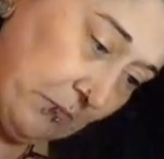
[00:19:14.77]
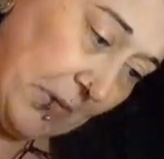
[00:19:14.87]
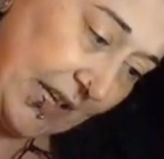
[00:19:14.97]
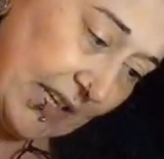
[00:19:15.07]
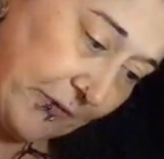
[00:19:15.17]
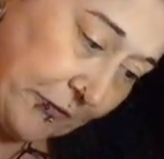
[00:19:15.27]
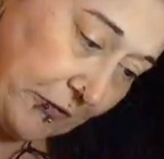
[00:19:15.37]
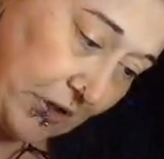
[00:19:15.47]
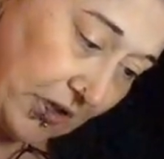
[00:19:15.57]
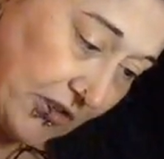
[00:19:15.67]
meaning
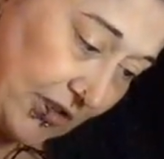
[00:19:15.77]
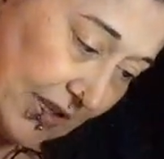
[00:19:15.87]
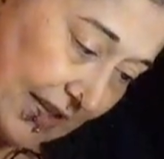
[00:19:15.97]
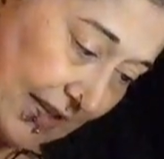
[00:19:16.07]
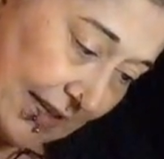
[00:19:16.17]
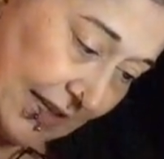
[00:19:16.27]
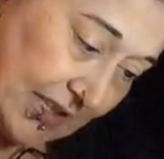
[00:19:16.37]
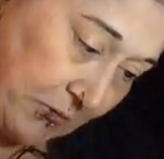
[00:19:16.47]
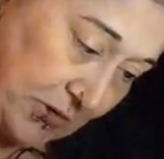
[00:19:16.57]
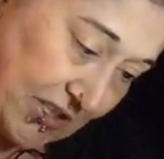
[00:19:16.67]
for us,
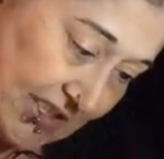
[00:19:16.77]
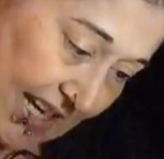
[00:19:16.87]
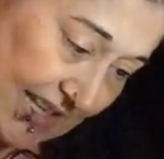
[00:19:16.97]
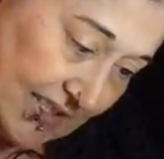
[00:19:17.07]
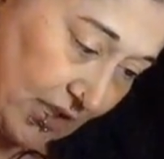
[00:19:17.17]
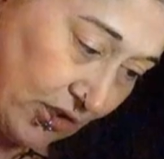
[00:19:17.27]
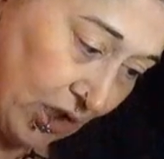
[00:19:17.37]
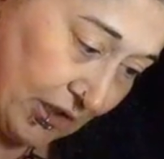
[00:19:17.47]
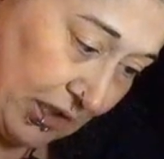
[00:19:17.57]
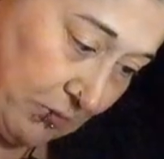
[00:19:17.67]
as it was the date
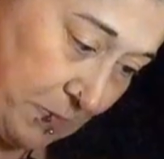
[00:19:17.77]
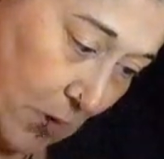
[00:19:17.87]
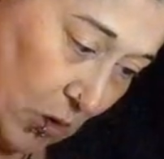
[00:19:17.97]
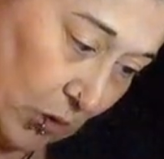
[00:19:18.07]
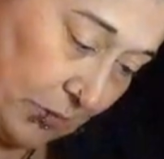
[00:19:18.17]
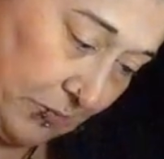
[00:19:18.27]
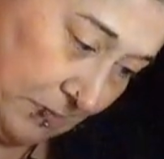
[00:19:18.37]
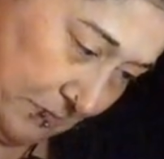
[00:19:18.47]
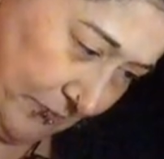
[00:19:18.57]
Totty was born.